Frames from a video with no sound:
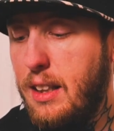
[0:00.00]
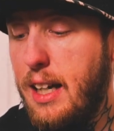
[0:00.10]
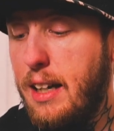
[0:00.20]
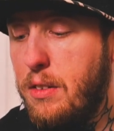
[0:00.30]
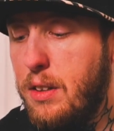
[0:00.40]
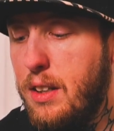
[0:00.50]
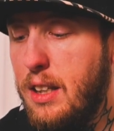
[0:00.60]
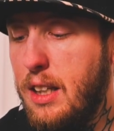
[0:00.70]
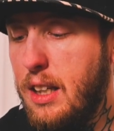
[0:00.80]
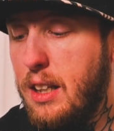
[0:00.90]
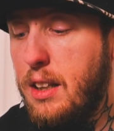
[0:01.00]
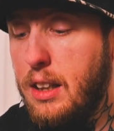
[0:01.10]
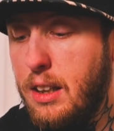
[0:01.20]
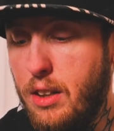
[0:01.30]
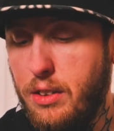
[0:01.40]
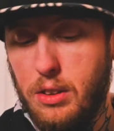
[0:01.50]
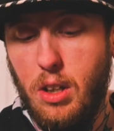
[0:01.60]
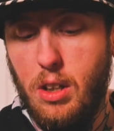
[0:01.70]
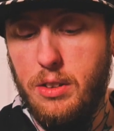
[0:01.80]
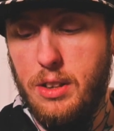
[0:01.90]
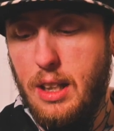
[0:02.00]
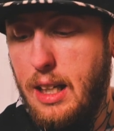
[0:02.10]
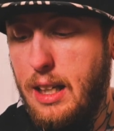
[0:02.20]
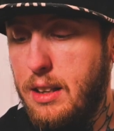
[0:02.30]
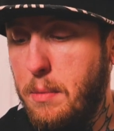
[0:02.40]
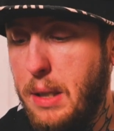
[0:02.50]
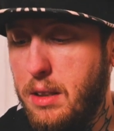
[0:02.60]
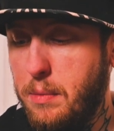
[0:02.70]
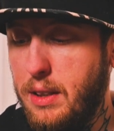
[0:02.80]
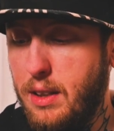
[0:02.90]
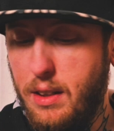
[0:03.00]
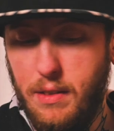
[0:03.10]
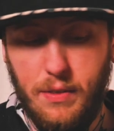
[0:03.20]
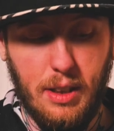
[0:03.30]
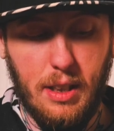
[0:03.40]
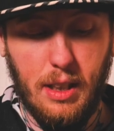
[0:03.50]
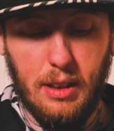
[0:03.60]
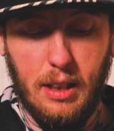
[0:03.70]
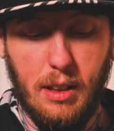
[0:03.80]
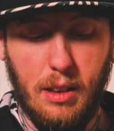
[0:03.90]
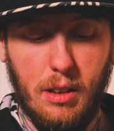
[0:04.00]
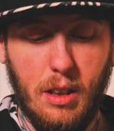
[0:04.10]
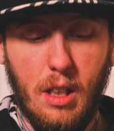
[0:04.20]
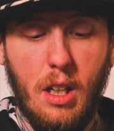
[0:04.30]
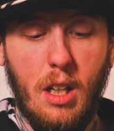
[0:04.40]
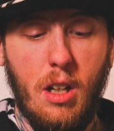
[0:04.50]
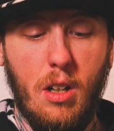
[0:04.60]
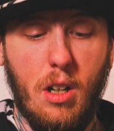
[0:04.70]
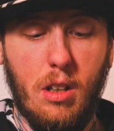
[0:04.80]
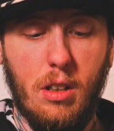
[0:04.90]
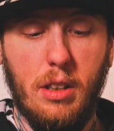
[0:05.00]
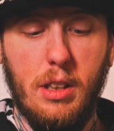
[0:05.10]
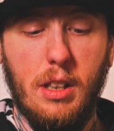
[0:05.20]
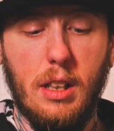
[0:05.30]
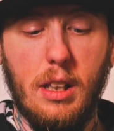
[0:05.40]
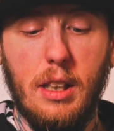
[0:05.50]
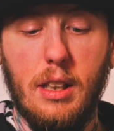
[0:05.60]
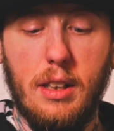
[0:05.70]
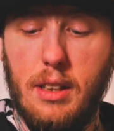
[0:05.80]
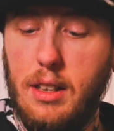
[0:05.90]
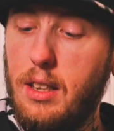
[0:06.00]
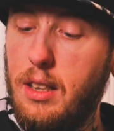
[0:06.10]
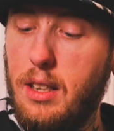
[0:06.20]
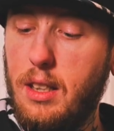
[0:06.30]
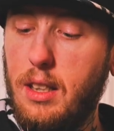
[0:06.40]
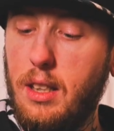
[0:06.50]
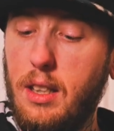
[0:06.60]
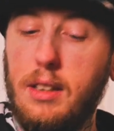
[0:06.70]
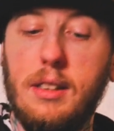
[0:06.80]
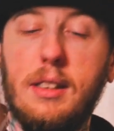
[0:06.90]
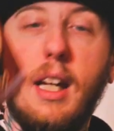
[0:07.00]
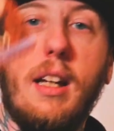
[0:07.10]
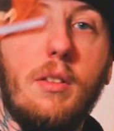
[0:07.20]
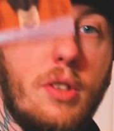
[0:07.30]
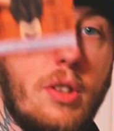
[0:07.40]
Now, the other cards at the bottom of the deck here are the Ten of